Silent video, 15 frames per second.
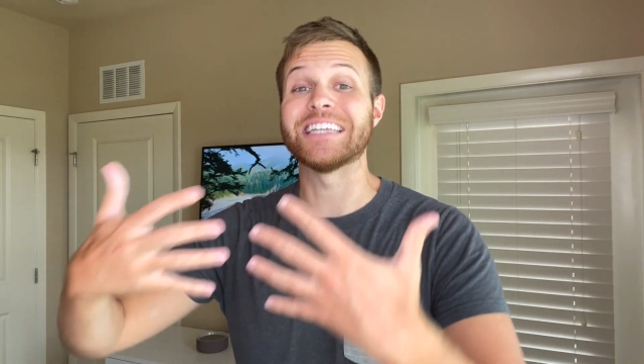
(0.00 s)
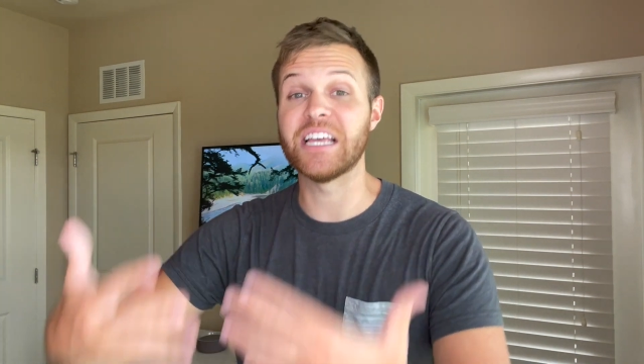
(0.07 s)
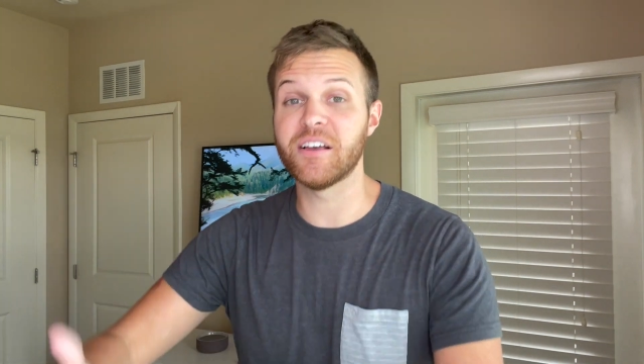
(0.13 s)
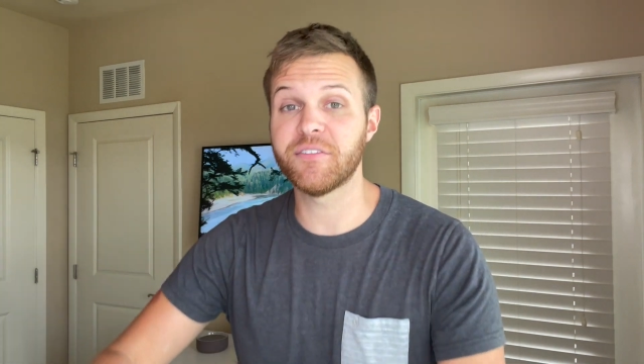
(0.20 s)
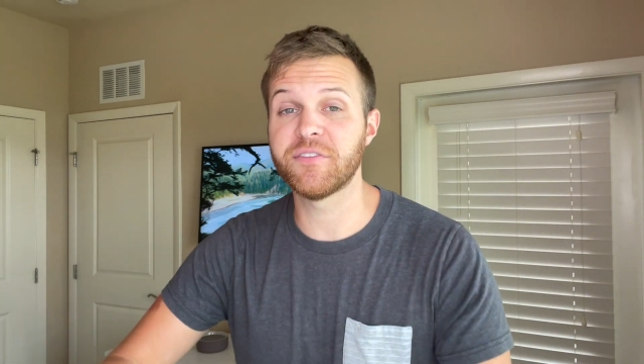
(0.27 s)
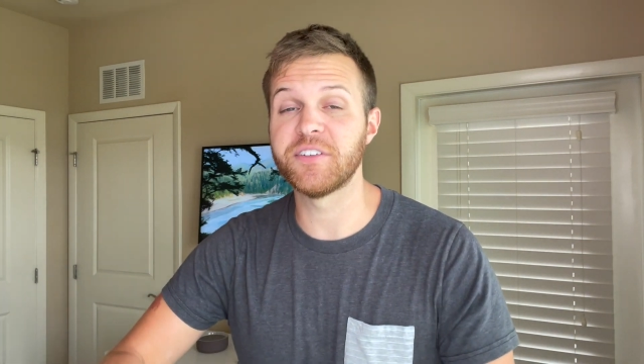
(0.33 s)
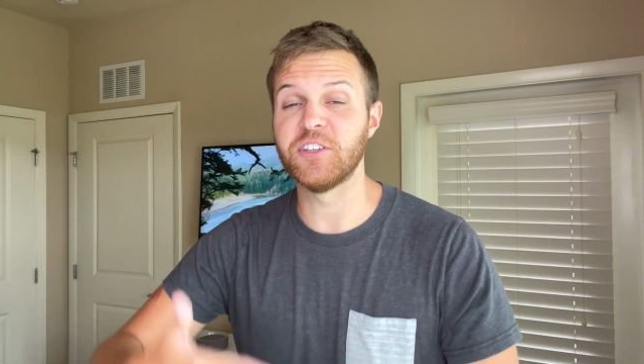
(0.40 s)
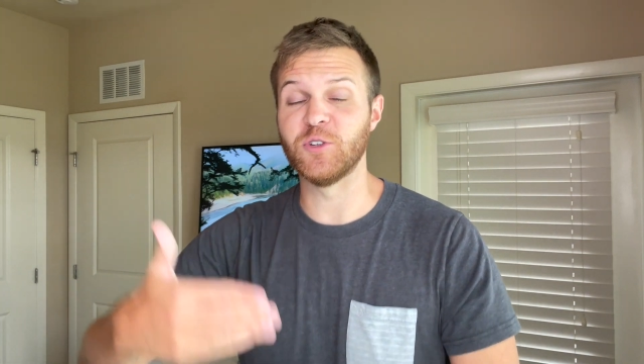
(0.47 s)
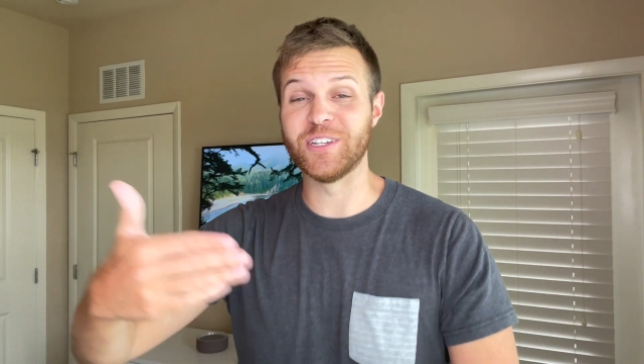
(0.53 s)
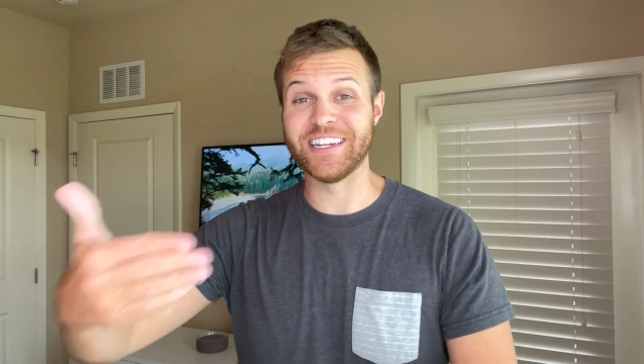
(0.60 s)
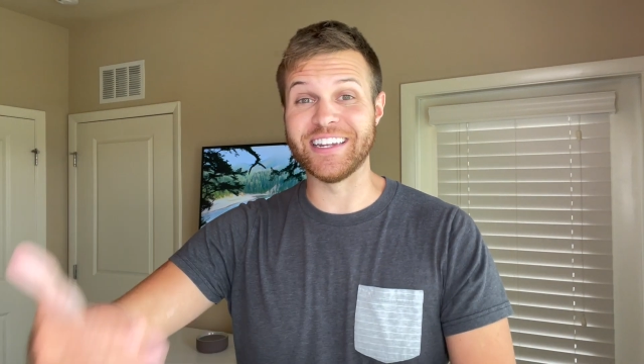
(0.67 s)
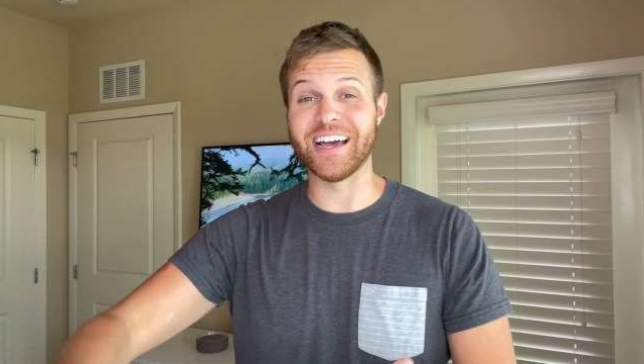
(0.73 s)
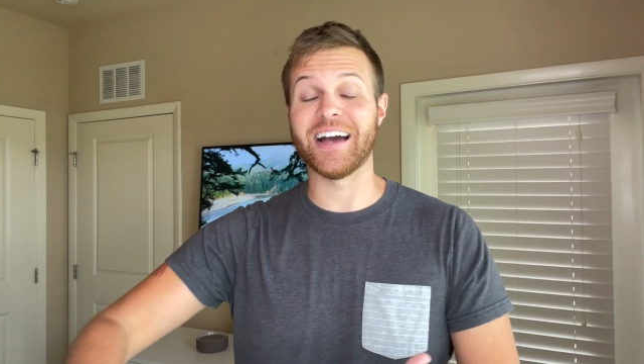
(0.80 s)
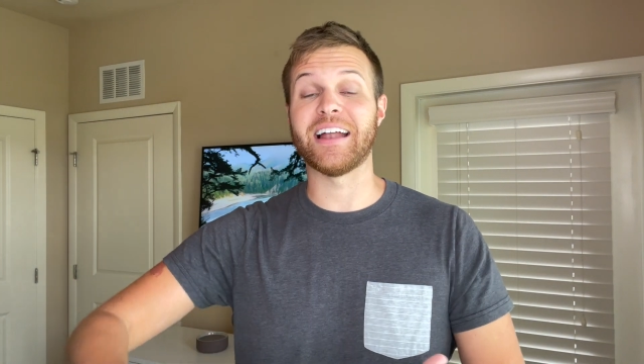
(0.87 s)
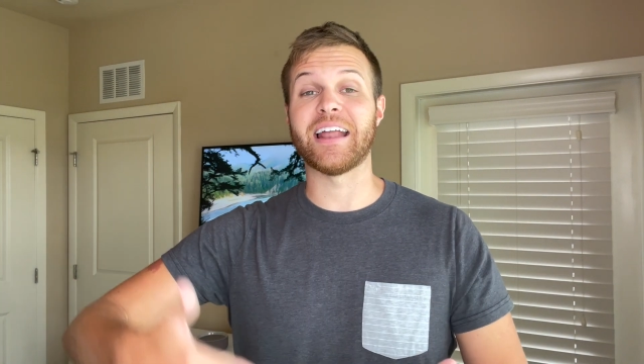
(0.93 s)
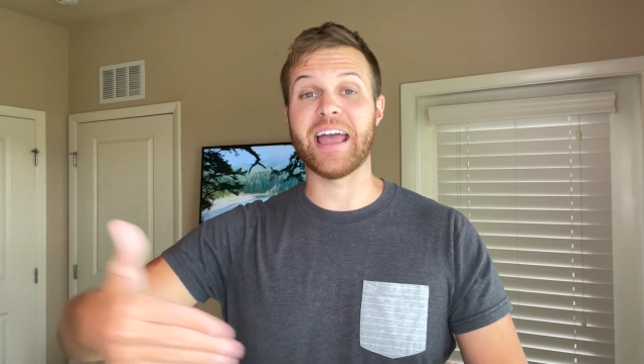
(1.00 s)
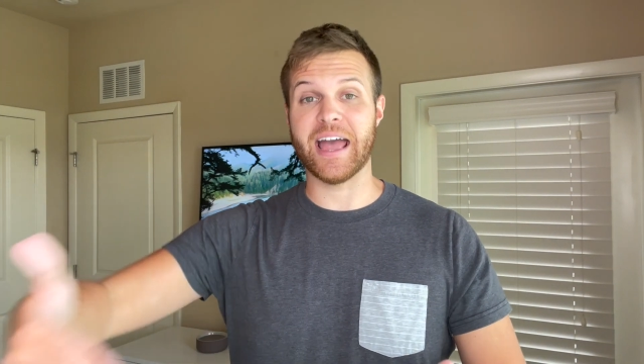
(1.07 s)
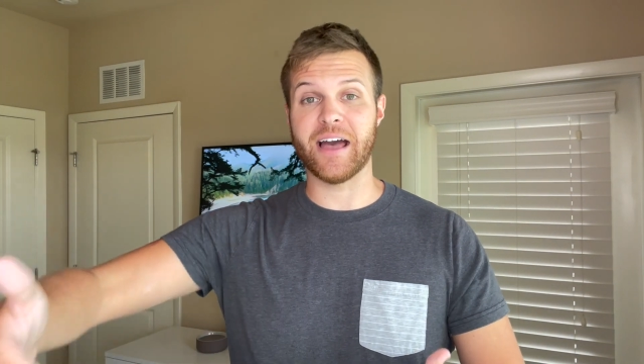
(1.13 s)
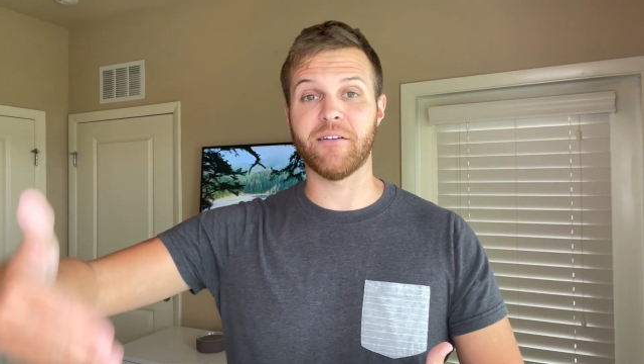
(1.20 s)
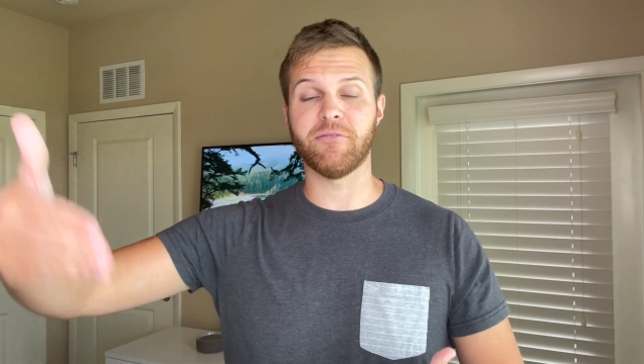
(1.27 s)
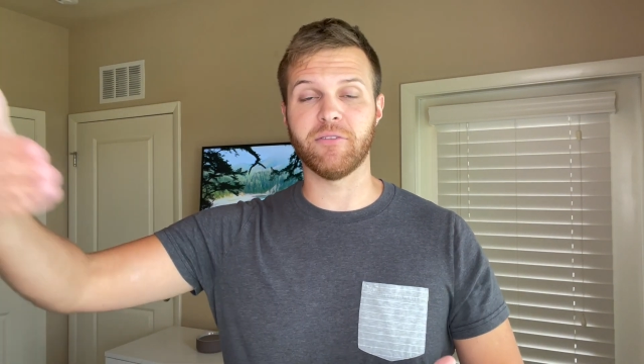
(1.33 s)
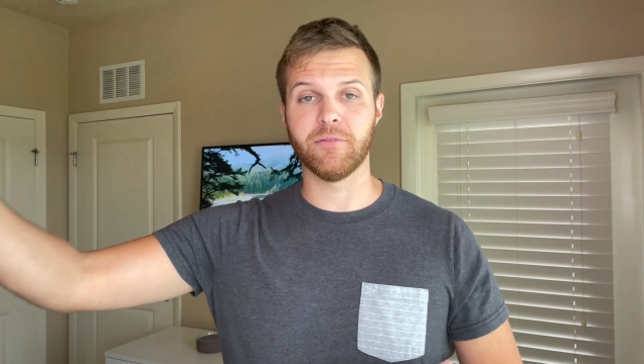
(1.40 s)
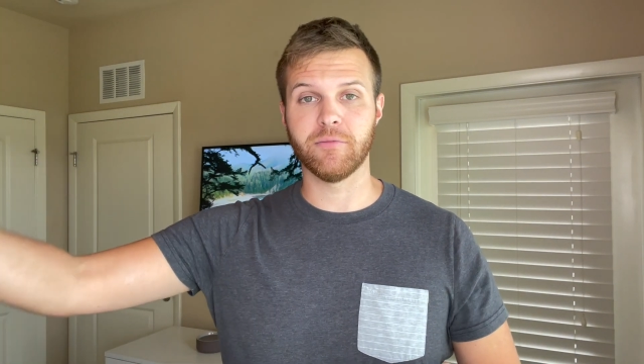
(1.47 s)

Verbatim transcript: if you did not have